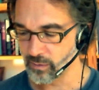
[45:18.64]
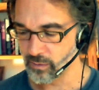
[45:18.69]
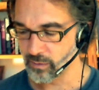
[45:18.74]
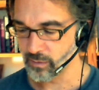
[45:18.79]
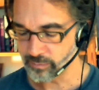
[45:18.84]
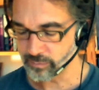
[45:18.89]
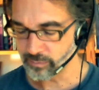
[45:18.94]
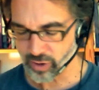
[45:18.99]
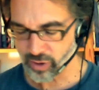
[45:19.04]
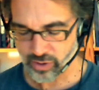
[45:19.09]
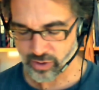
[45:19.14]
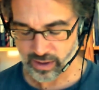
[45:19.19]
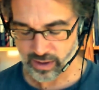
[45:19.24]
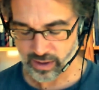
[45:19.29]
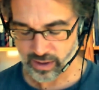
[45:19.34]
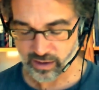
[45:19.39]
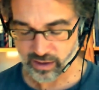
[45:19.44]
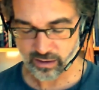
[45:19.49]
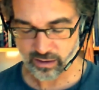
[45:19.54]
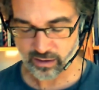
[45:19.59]
What my
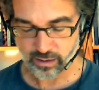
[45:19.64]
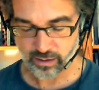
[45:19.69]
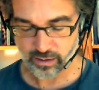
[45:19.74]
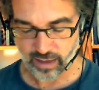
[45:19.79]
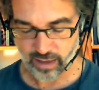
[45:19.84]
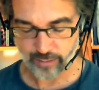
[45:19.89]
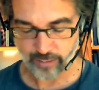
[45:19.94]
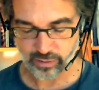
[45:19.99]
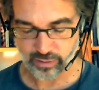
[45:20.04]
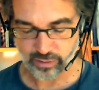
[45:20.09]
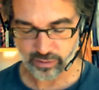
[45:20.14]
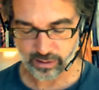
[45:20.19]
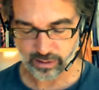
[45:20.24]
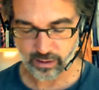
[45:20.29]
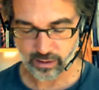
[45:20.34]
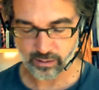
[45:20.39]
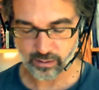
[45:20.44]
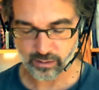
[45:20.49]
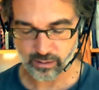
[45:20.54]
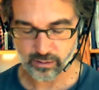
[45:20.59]
impression is
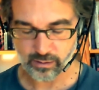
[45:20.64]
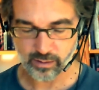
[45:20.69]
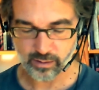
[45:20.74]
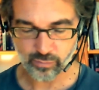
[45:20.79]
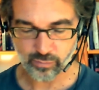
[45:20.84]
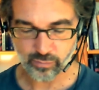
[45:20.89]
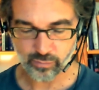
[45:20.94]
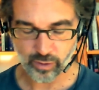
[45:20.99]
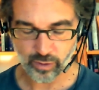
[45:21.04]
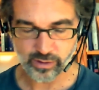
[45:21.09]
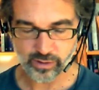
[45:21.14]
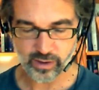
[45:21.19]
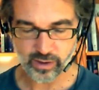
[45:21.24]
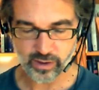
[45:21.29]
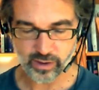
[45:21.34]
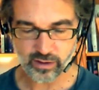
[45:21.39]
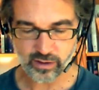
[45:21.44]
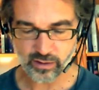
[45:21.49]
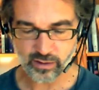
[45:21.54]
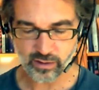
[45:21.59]
happening in
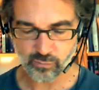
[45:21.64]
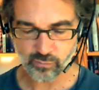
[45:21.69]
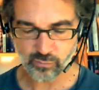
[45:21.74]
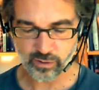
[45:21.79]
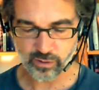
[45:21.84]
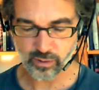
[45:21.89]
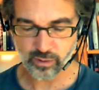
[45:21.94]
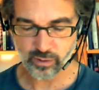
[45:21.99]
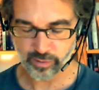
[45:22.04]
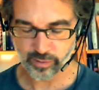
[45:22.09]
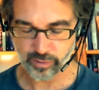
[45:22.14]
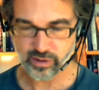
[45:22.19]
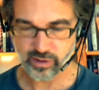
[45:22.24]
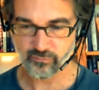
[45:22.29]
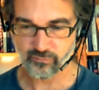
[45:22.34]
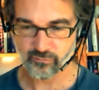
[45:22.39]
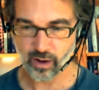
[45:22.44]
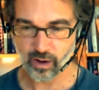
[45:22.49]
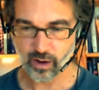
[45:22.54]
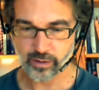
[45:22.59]
politics with
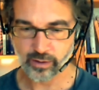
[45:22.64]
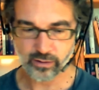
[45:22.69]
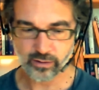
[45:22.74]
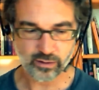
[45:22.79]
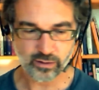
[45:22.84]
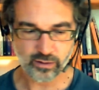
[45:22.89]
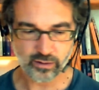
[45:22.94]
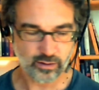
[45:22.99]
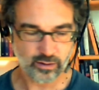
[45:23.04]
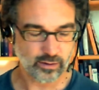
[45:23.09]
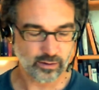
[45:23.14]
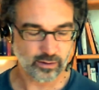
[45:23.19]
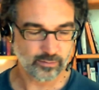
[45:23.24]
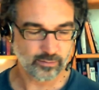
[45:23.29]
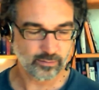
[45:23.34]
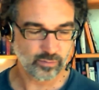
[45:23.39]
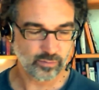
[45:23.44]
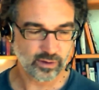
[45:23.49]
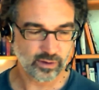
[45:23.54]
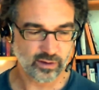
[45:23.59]
domestic violence.
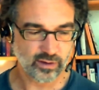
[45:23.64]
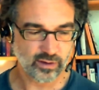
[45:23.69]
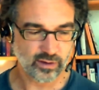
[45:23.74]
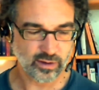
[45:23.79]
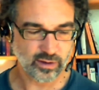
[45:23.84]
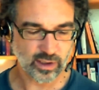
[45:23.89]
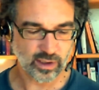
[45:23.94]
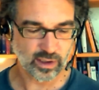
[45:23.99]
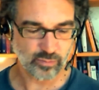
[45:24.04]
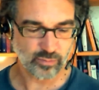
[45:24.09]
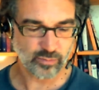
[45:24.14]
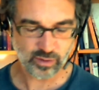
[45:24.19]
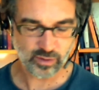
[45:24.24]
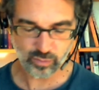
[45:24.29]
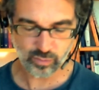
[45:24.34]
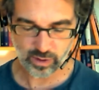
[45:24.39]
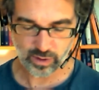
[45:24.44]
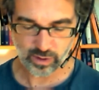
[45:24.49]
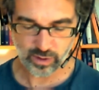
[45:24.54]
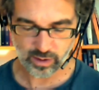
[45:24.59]
It
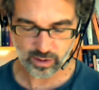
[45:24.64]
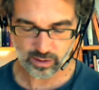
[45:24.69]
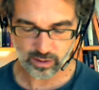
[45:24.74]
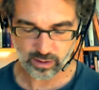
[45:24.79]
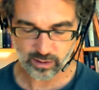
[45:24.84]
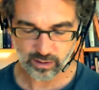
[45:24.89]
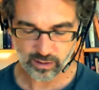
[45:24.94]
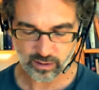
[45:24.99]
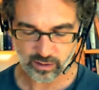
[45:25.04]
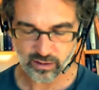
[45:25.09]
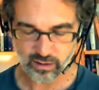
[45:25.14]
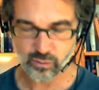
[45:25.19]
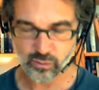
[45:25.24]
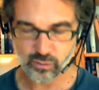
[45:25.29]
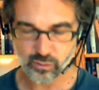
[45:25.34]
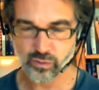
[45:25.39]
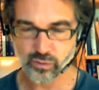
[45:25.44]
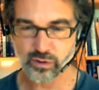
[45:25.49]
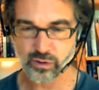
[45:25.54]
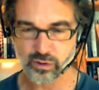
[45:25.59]
seems to me that
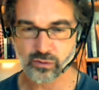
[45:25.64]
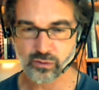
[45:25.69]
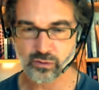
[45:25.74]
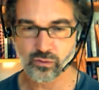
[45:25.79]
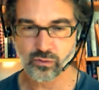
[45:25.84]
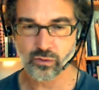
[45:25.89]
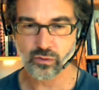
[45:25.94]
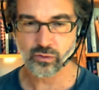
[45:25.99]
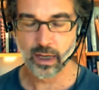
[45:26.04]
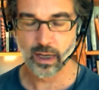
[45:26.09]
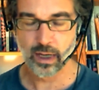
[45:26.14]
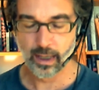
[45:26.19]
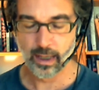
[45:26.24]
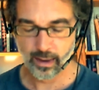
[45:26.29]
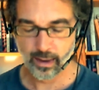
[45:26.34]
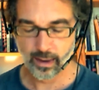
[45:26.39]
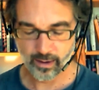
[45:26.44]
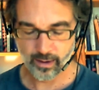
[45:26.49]
it's used to